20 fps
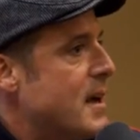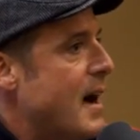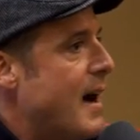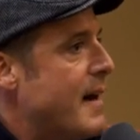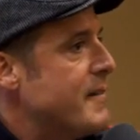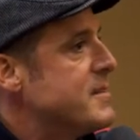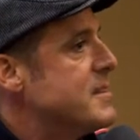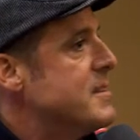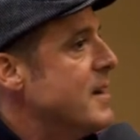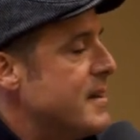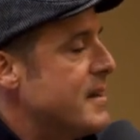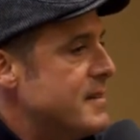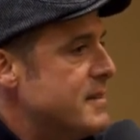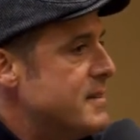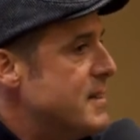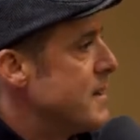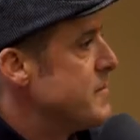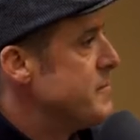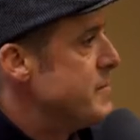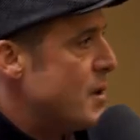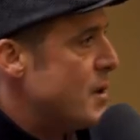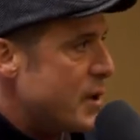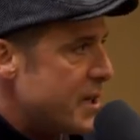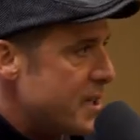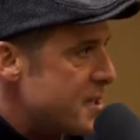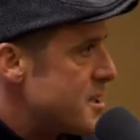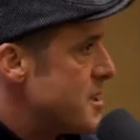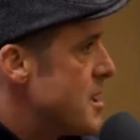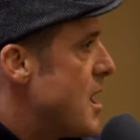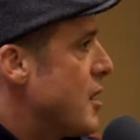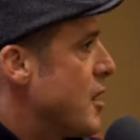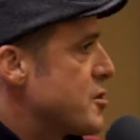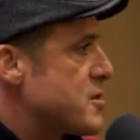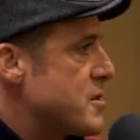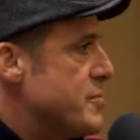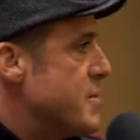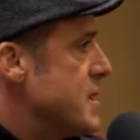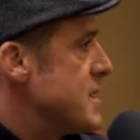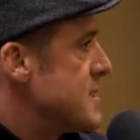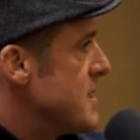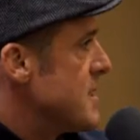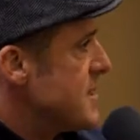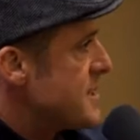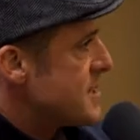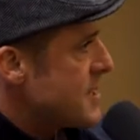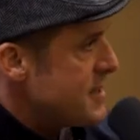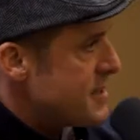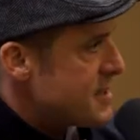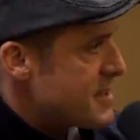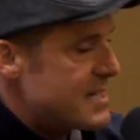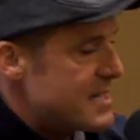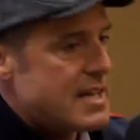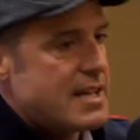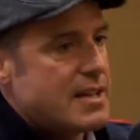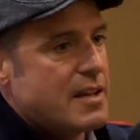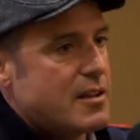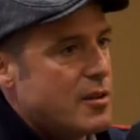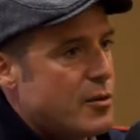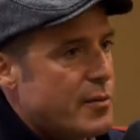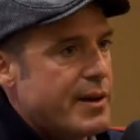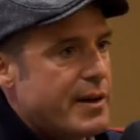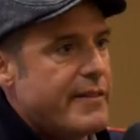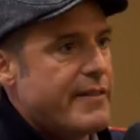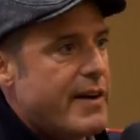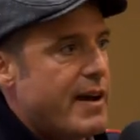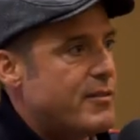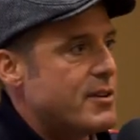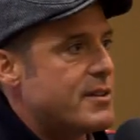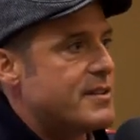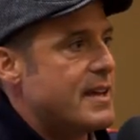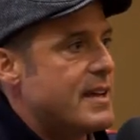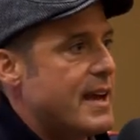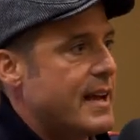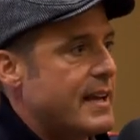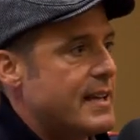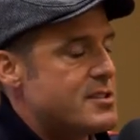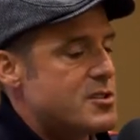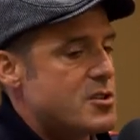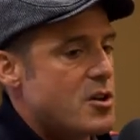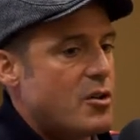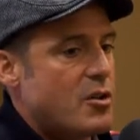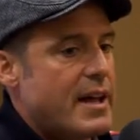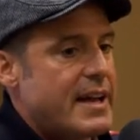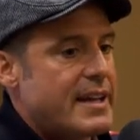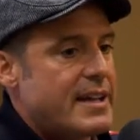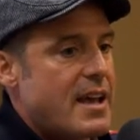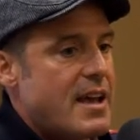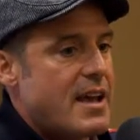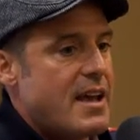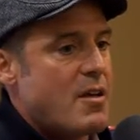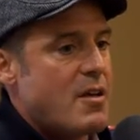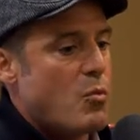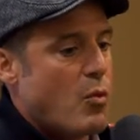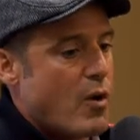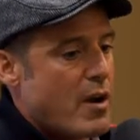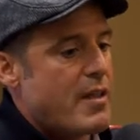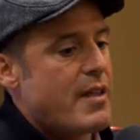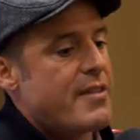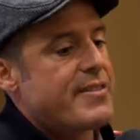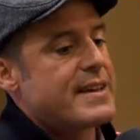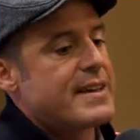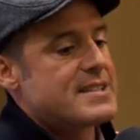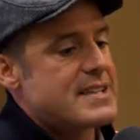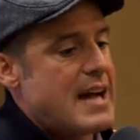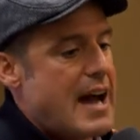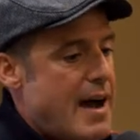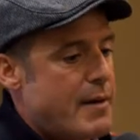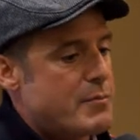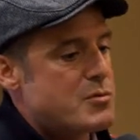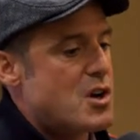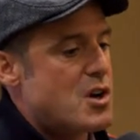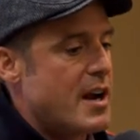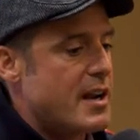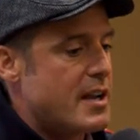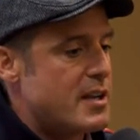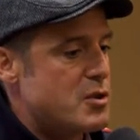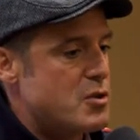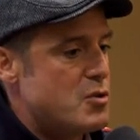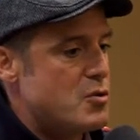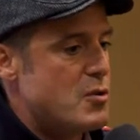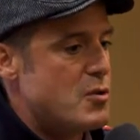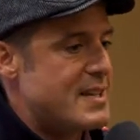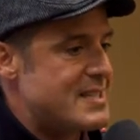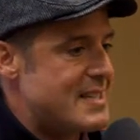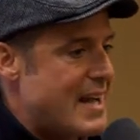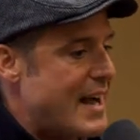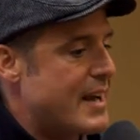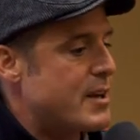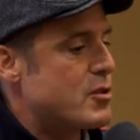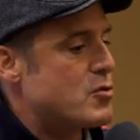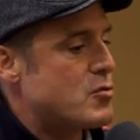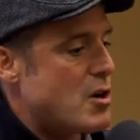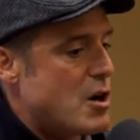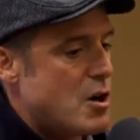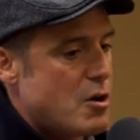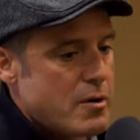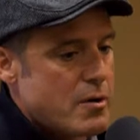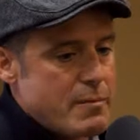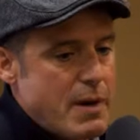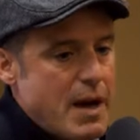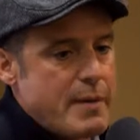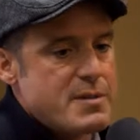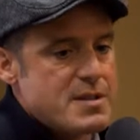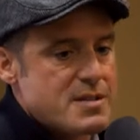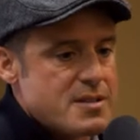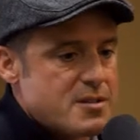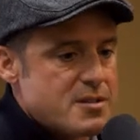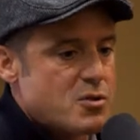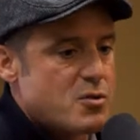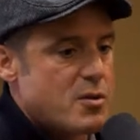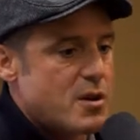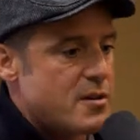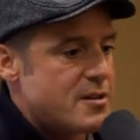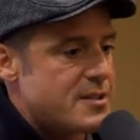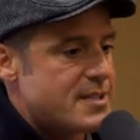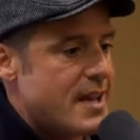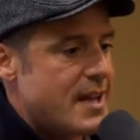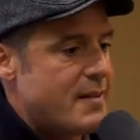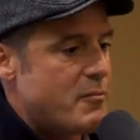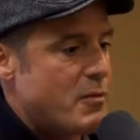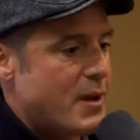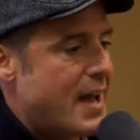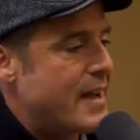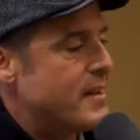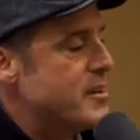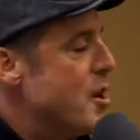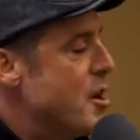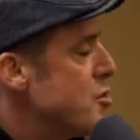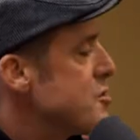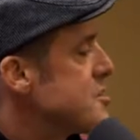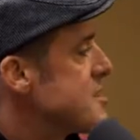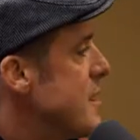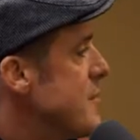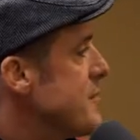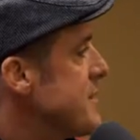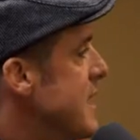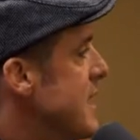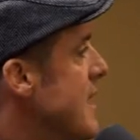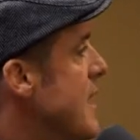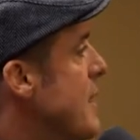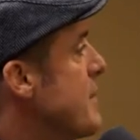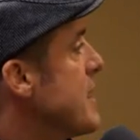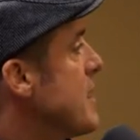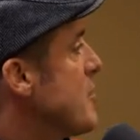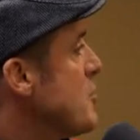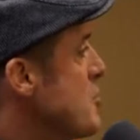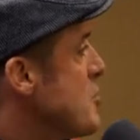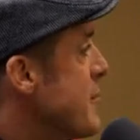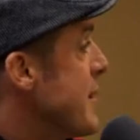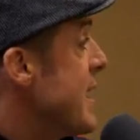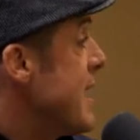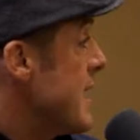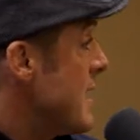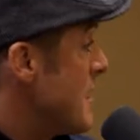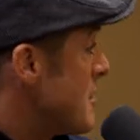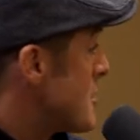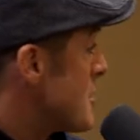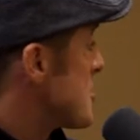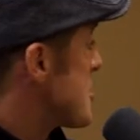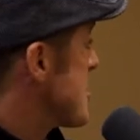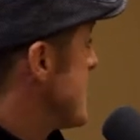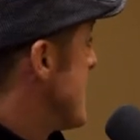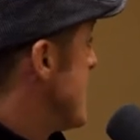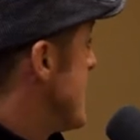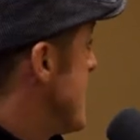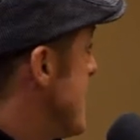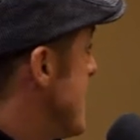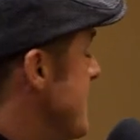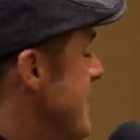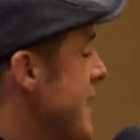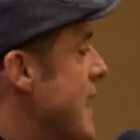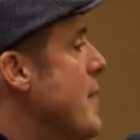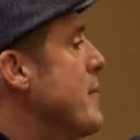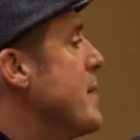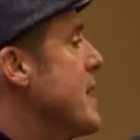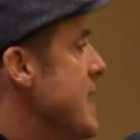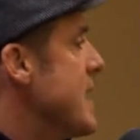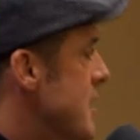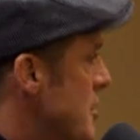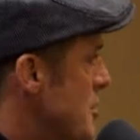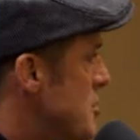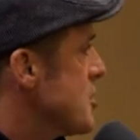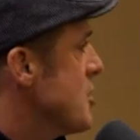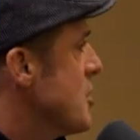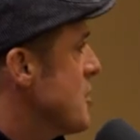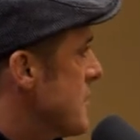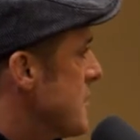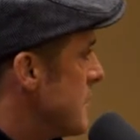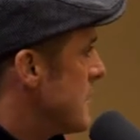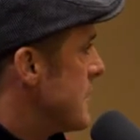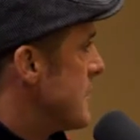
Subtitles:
I've done millions of dollars of business and seen a little bit of everything. And so like one of the things I'm trying to do as I grow in my business career is say, when I know something and I'm in a room of hitters, that I'm a hitter too.